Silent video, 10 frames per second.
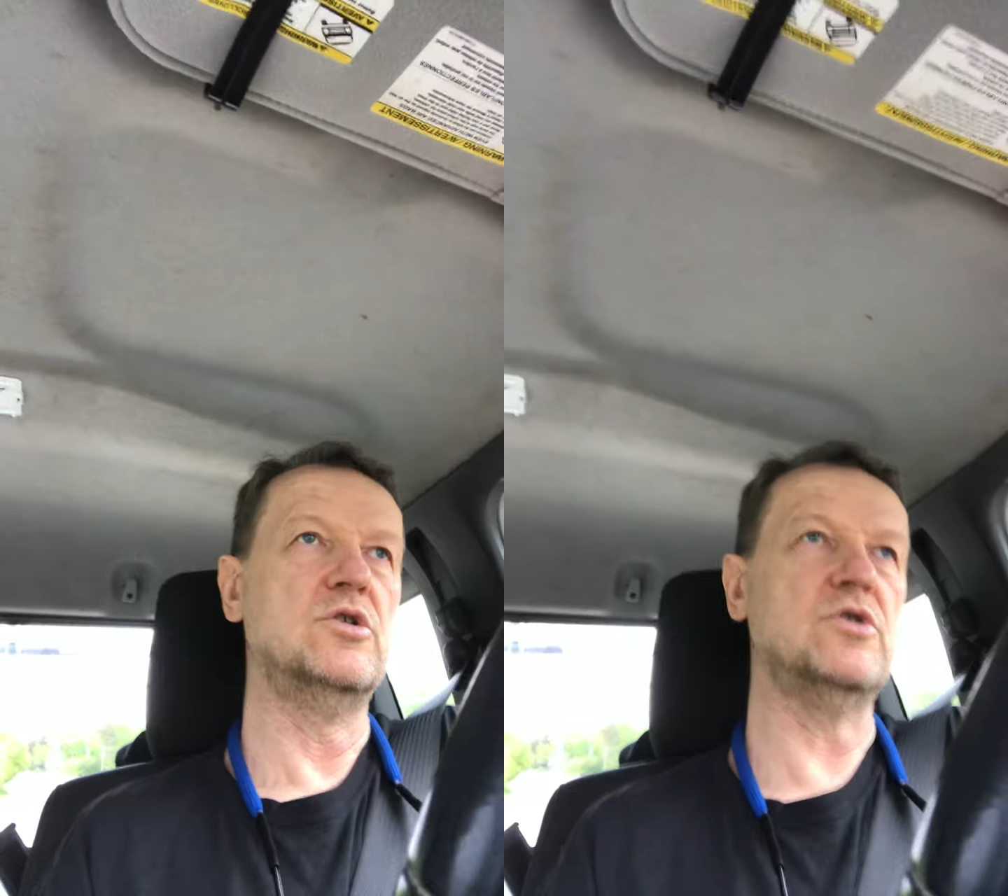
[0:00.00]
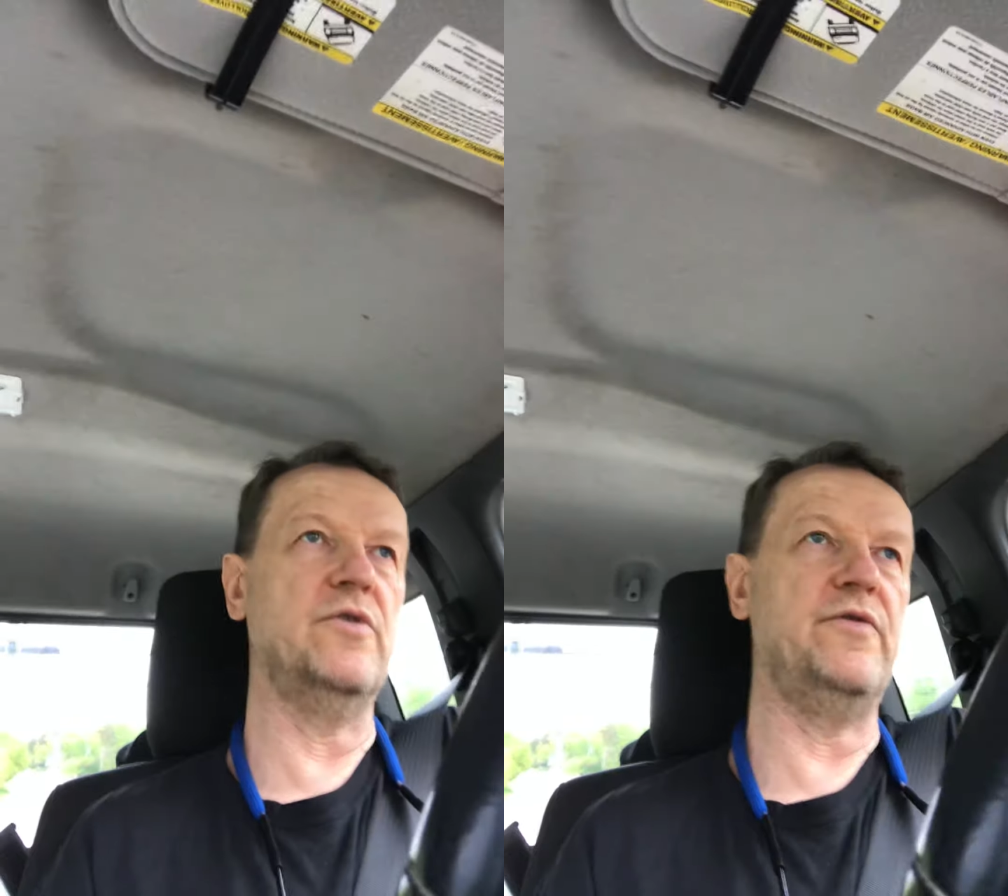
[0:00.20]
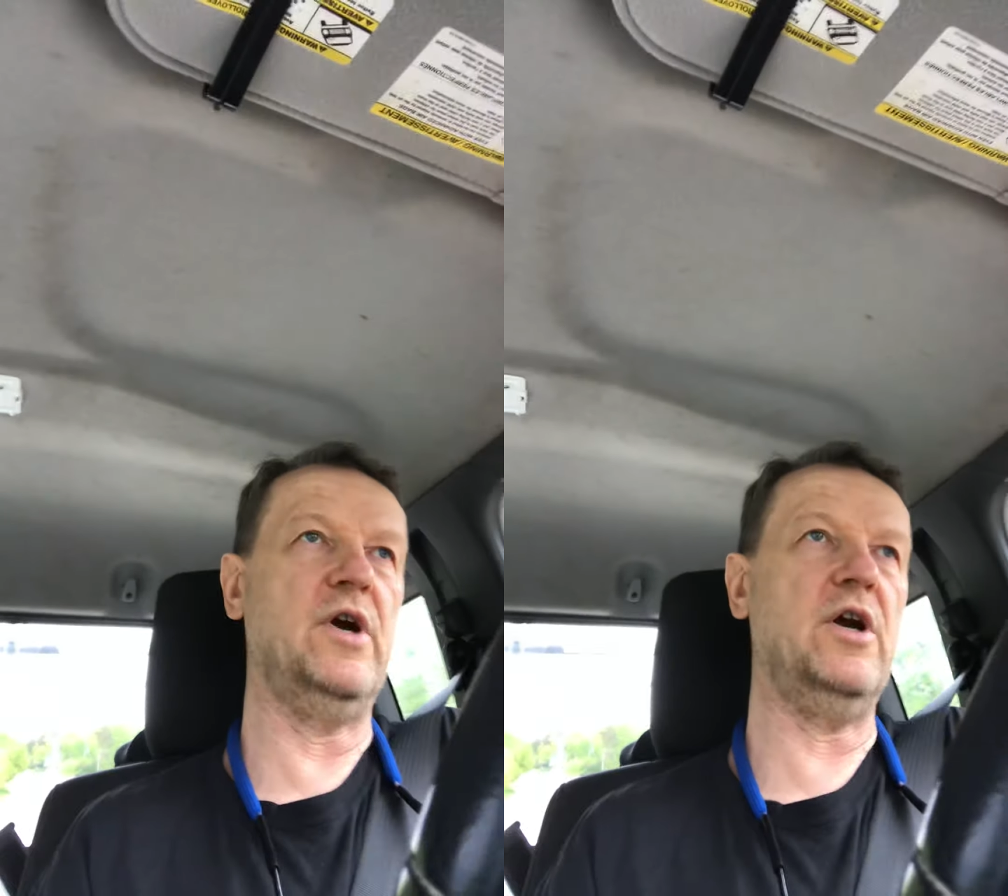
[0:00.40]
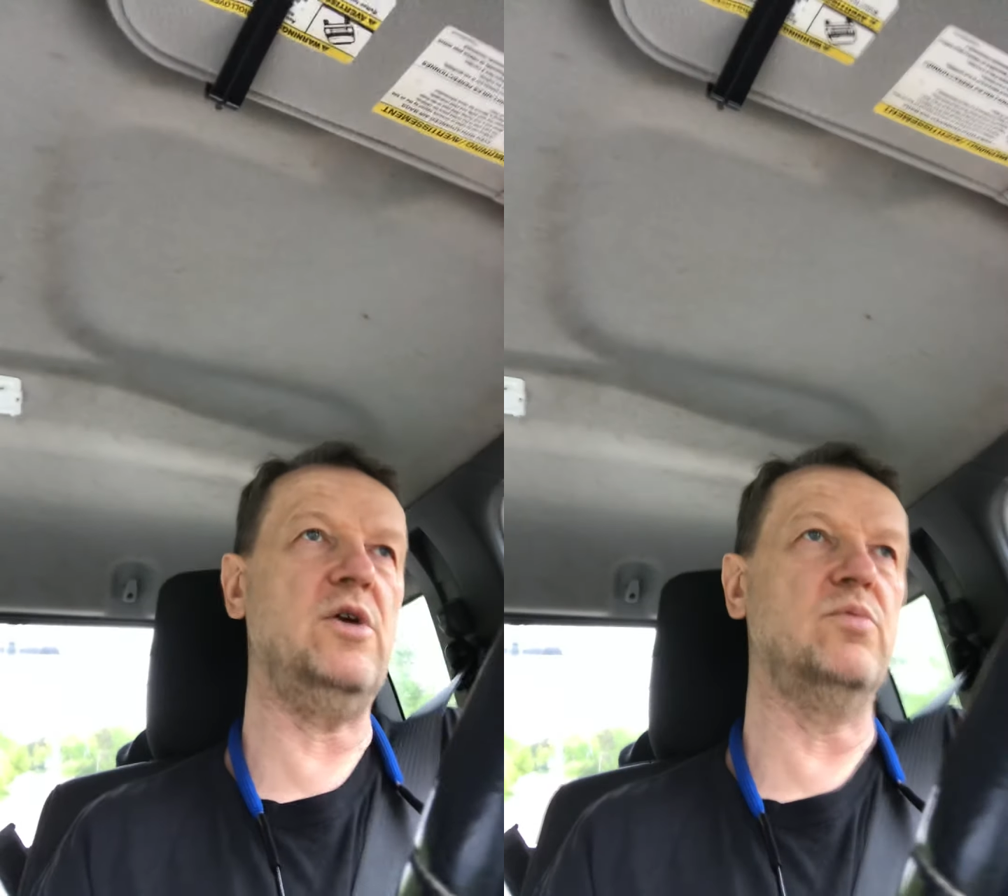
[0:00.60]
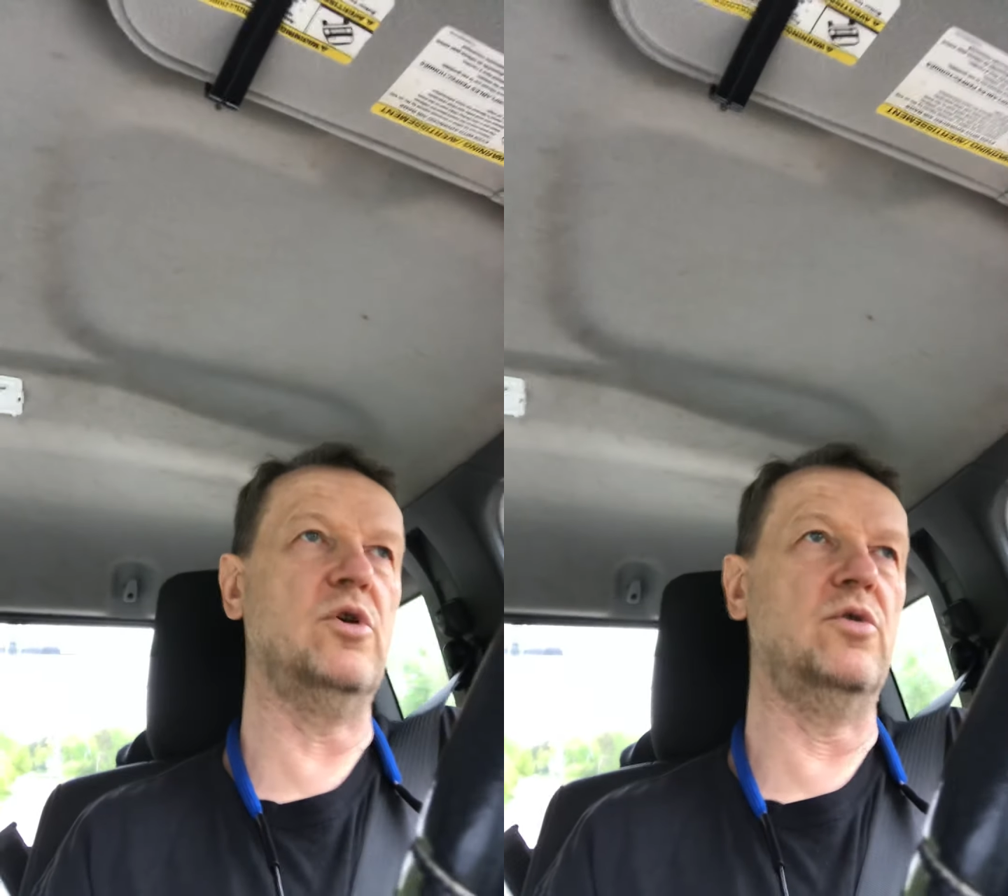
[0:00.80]
So
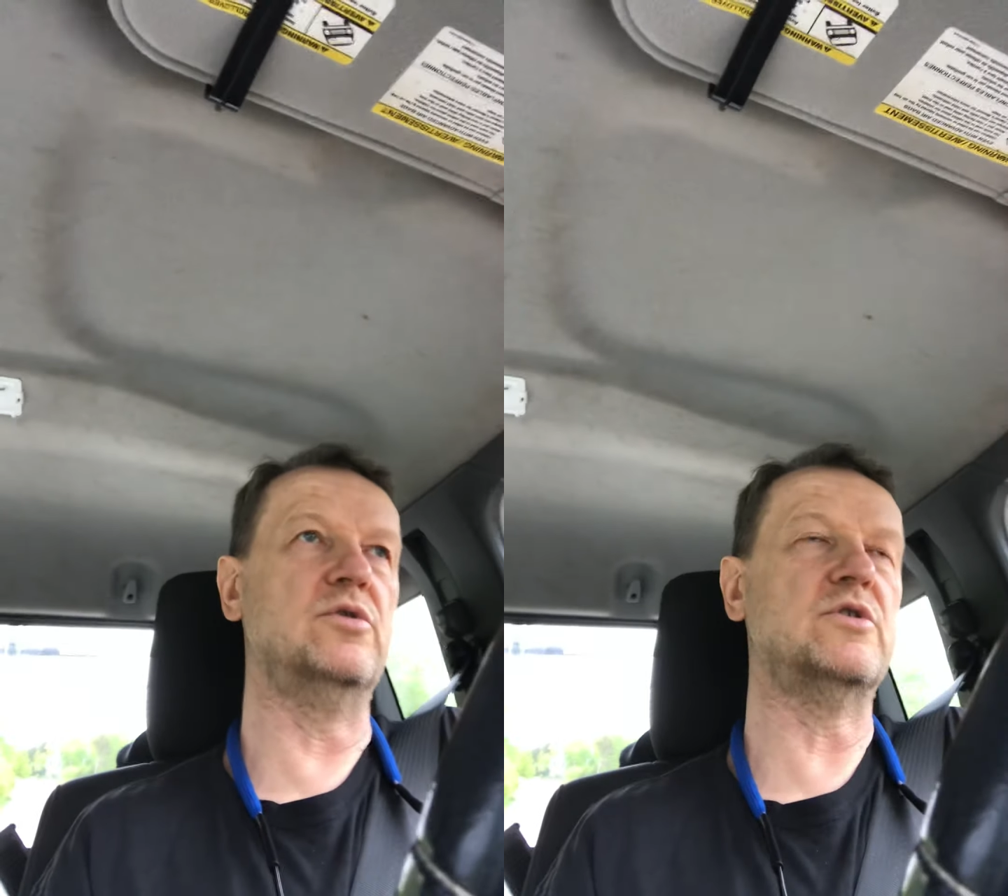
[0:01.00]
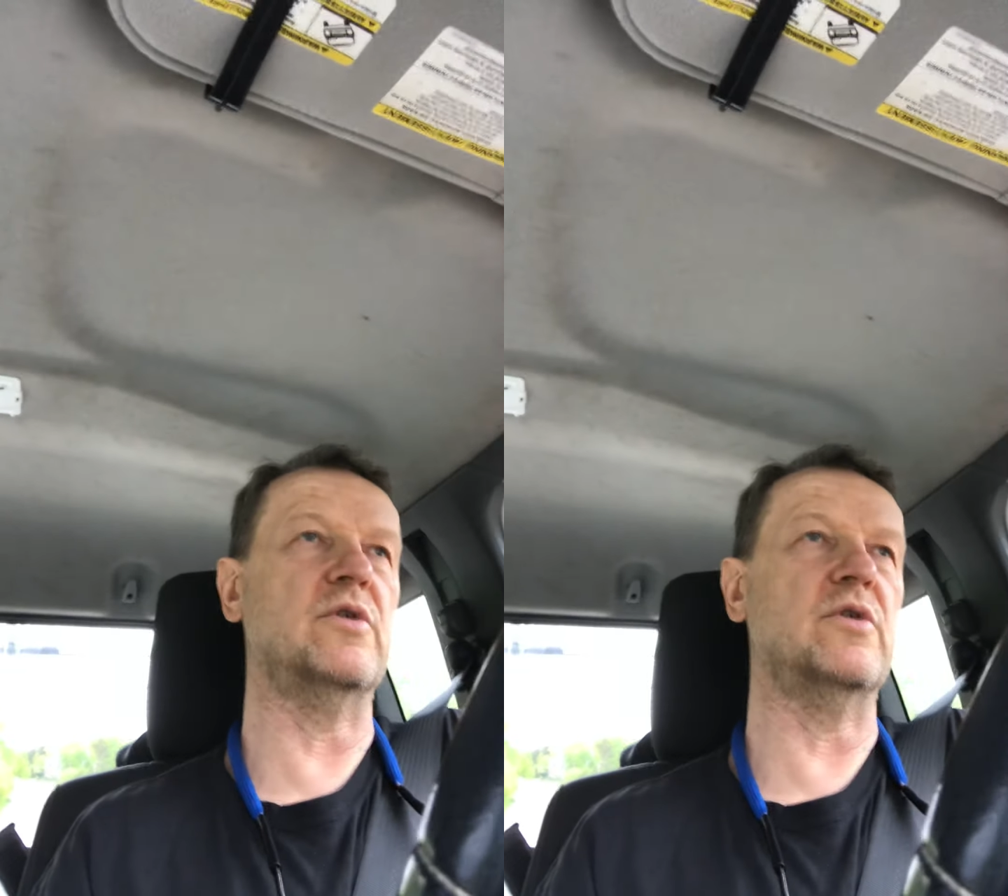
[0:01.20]
very rude,